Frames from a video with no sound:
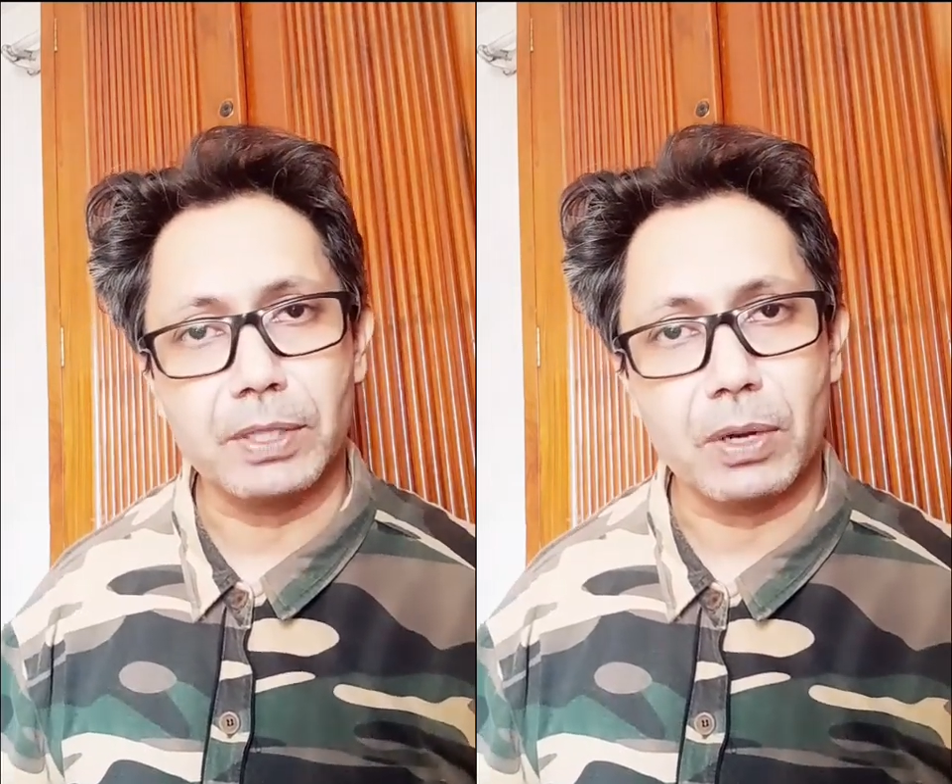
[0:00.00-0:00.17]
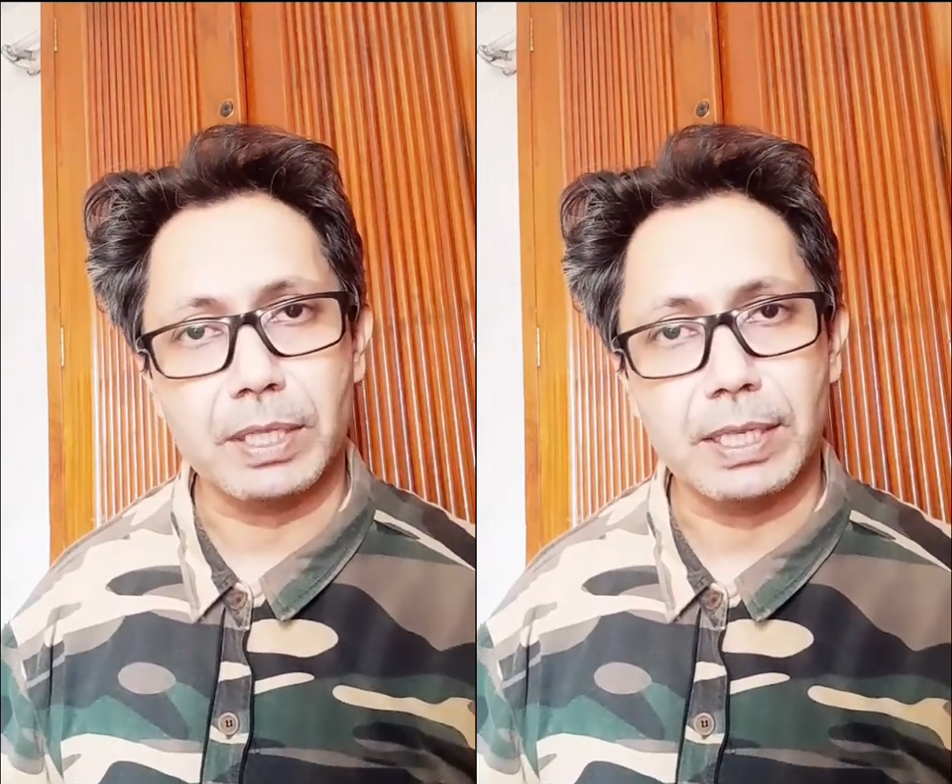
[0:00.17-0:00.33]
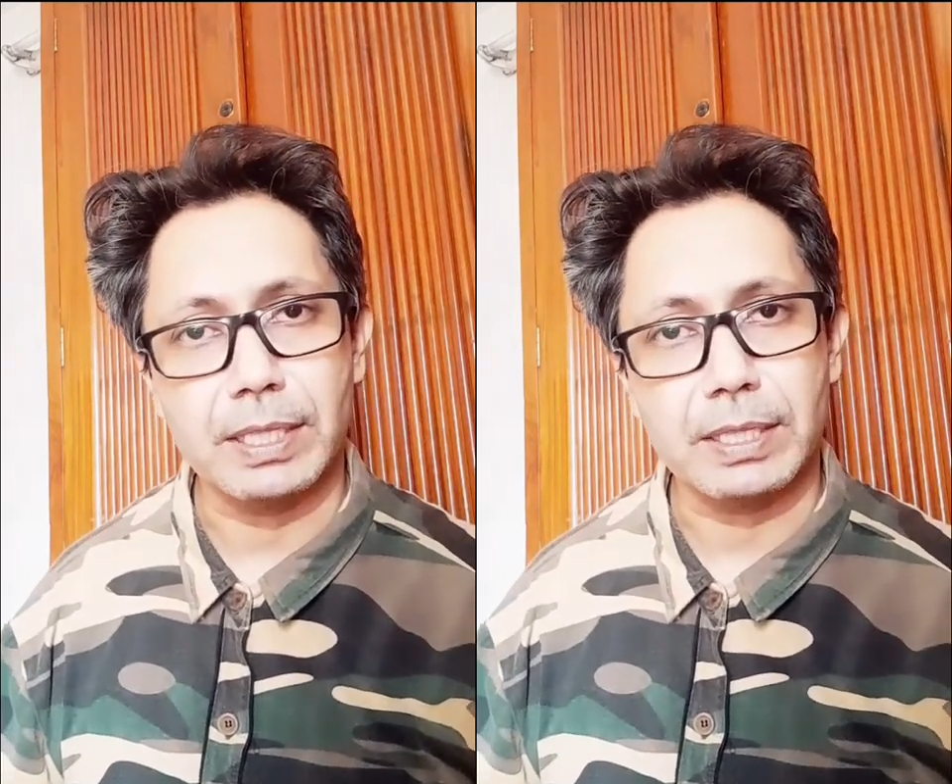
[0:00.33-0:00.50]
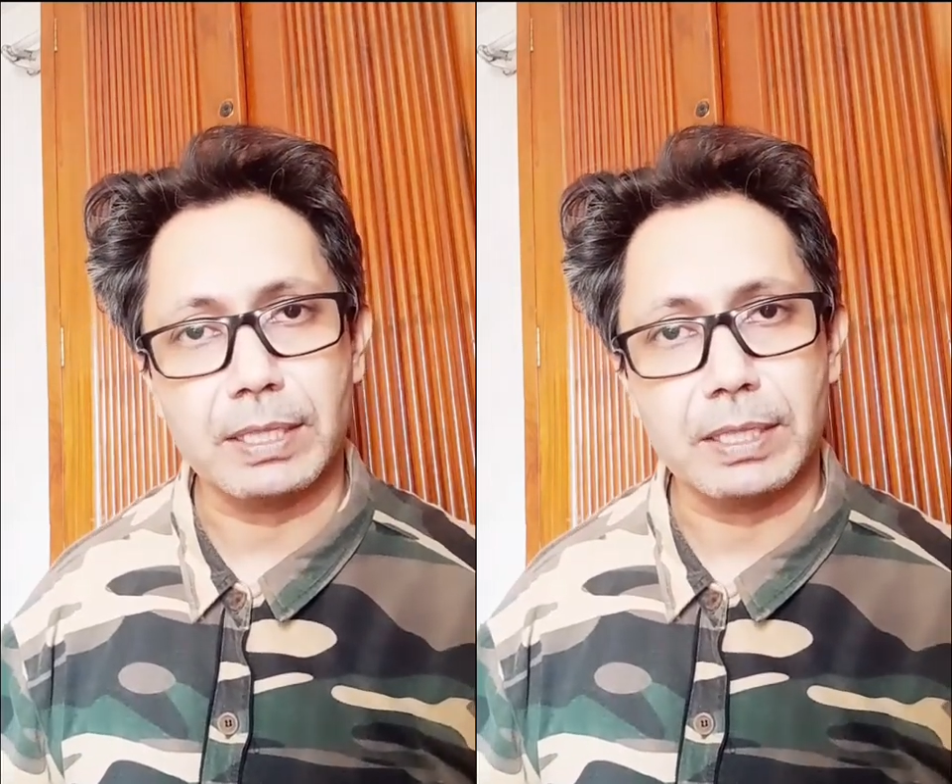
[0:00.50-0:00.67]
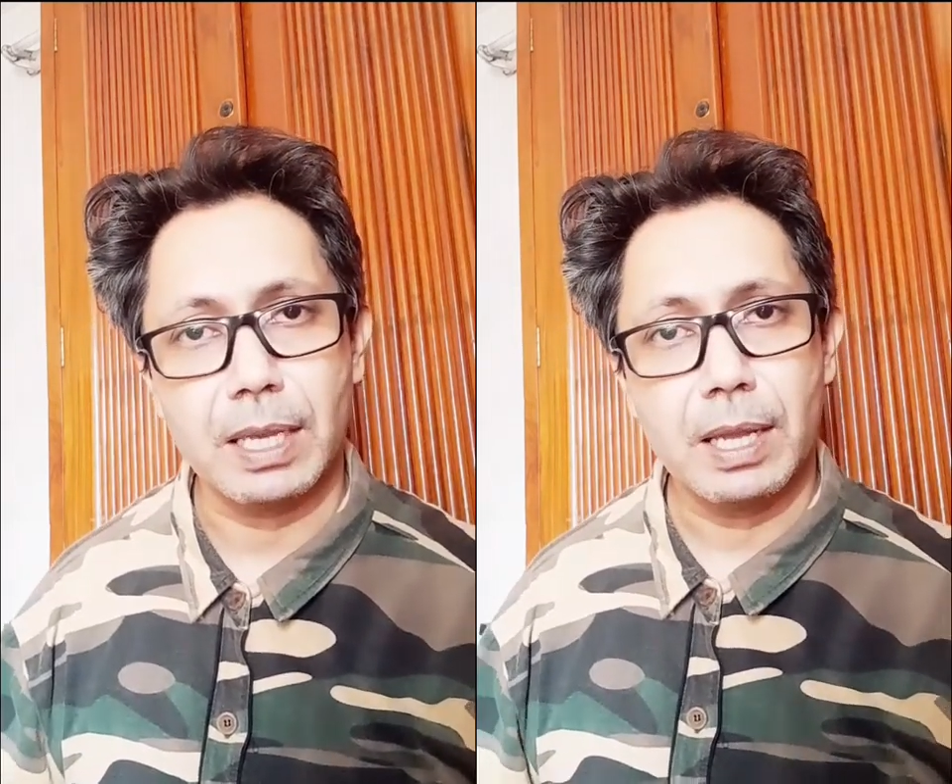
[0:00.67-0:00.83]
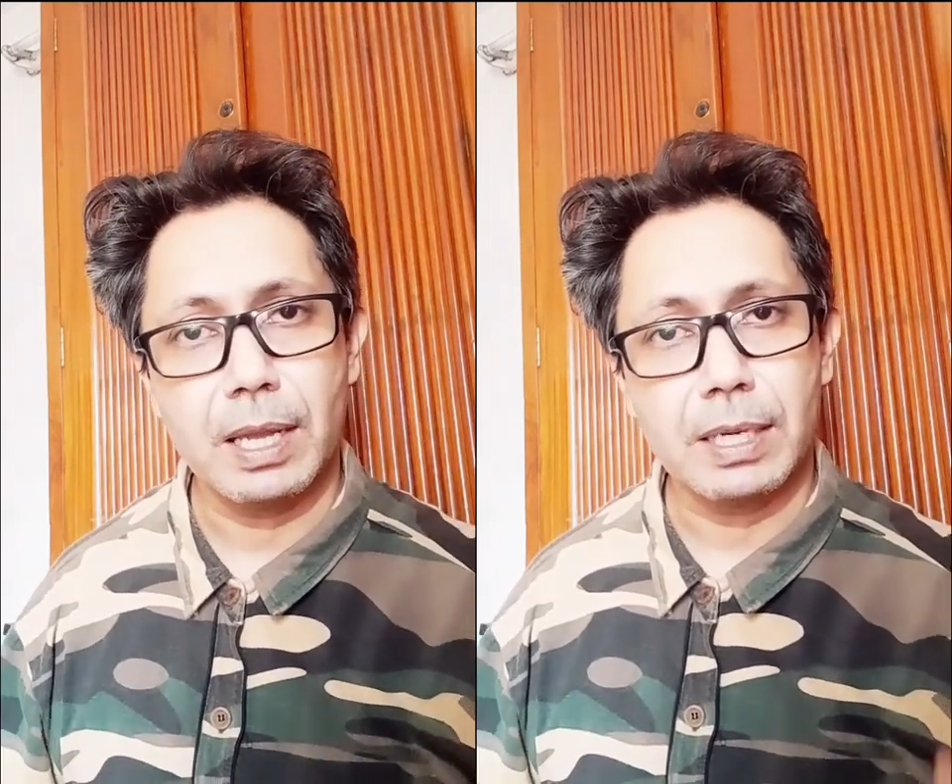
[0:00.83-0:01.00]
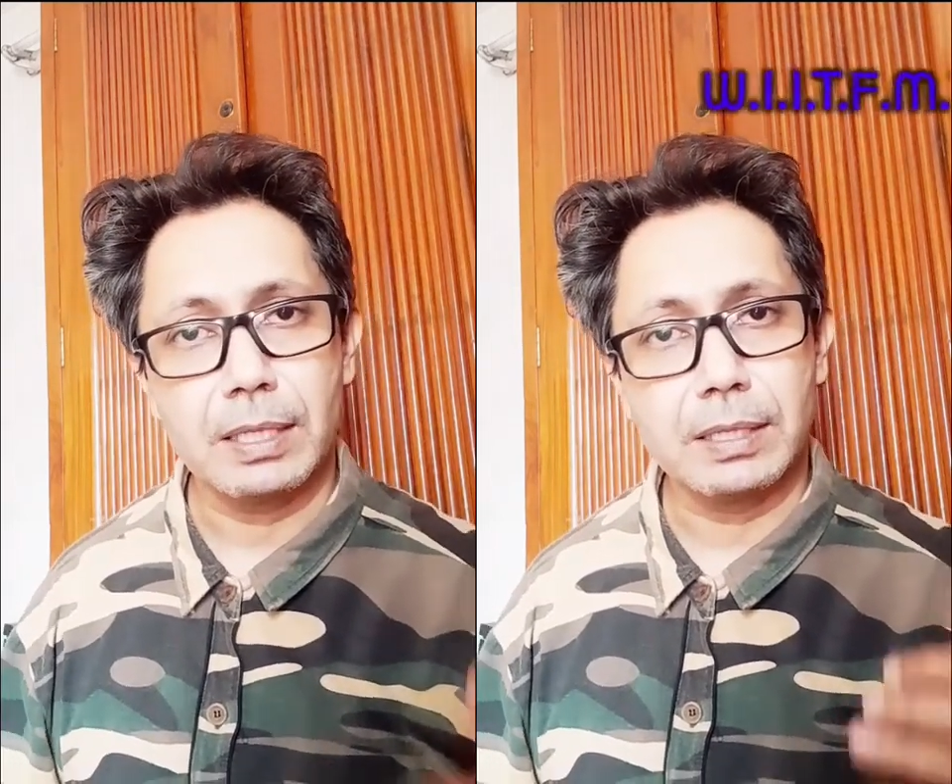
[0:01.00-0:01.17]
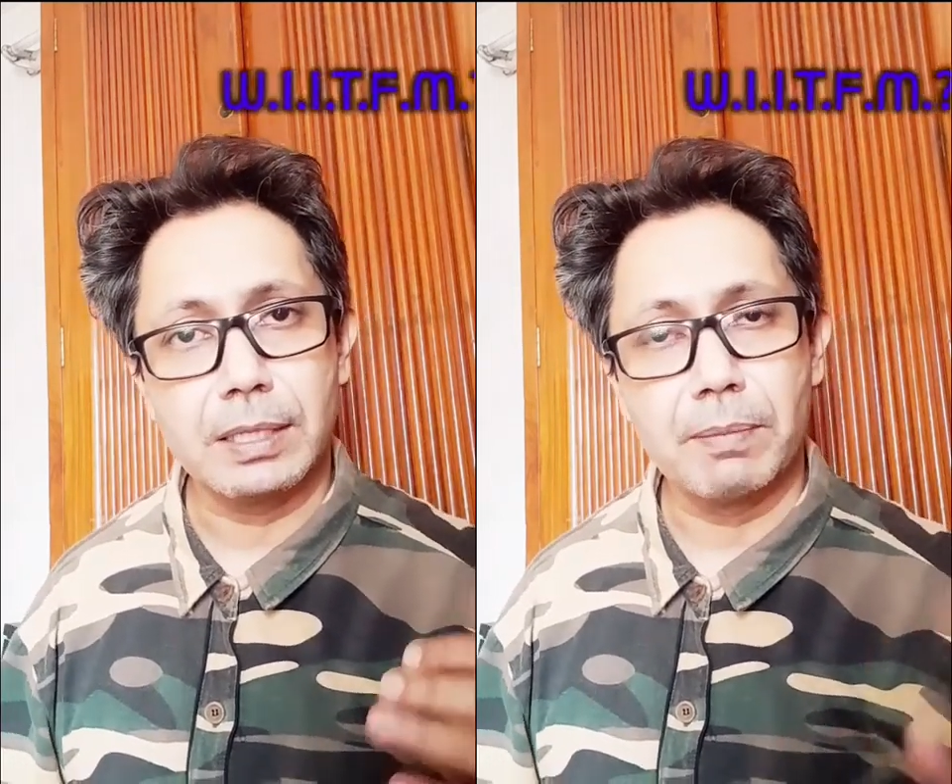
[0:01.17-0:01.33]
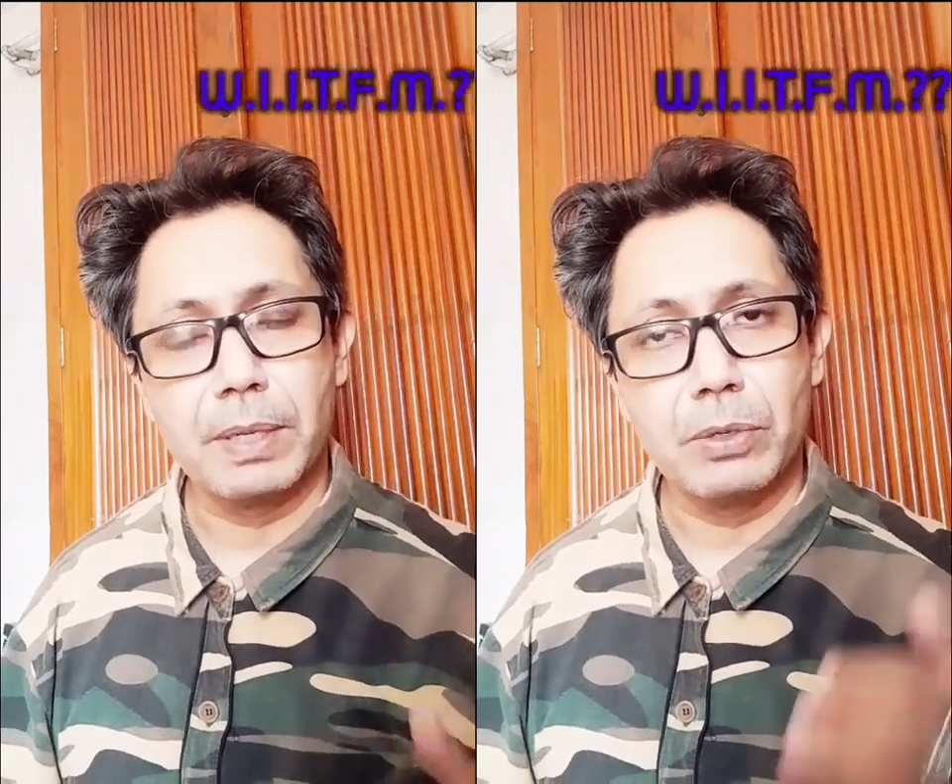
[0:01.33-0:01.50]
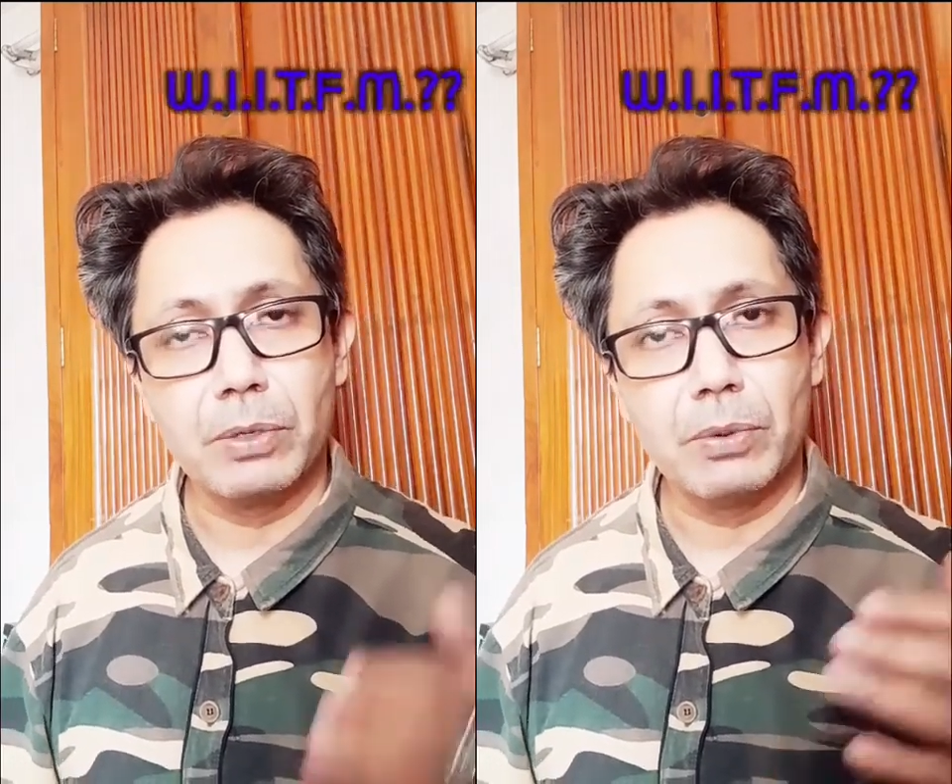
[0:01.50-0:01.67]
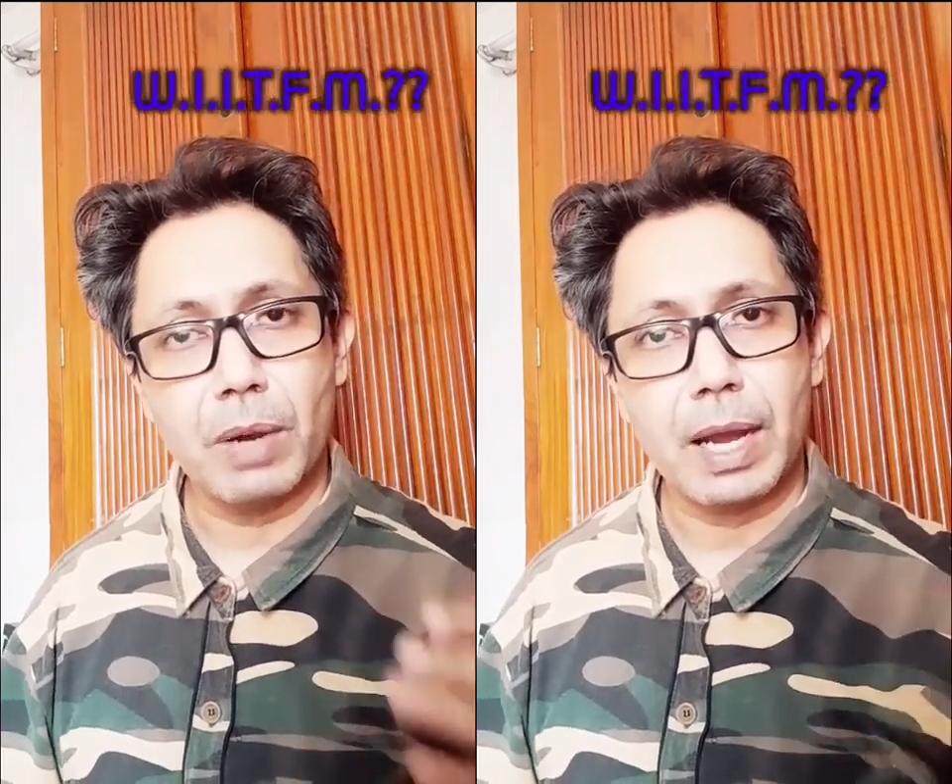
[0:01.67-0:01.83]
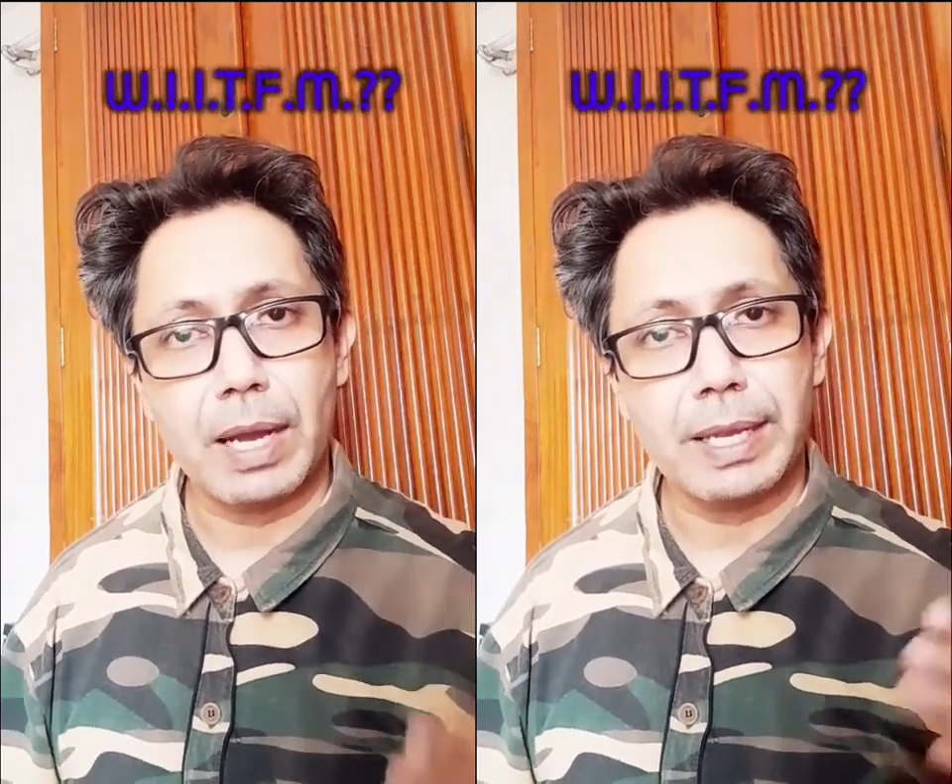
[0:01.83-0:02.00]
audience,
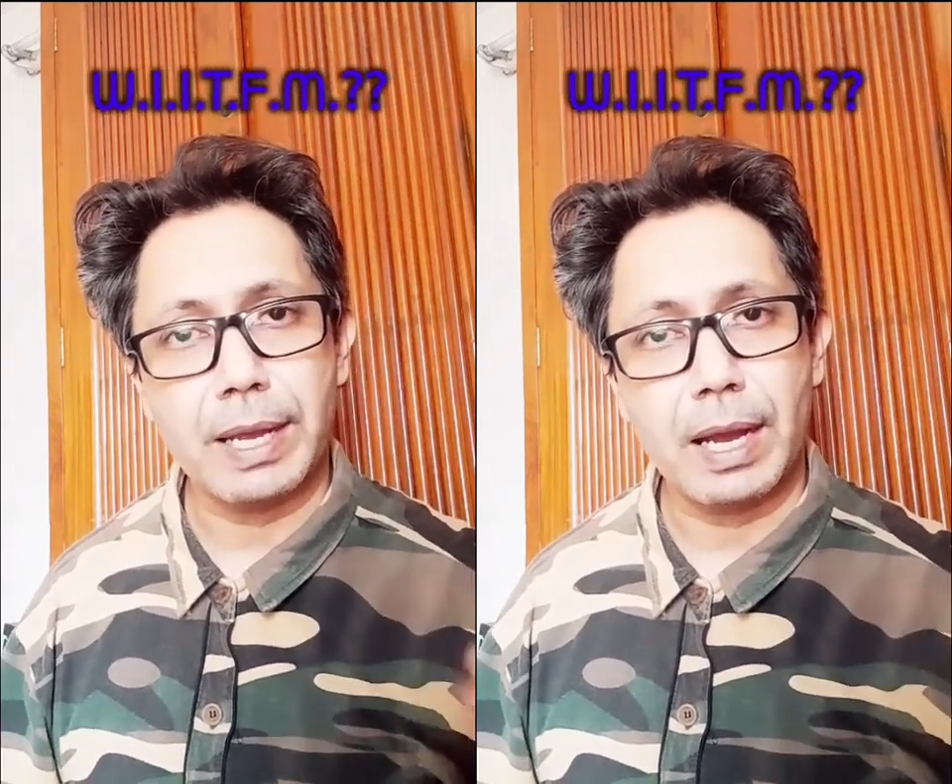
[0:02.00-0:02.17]
WIITFM.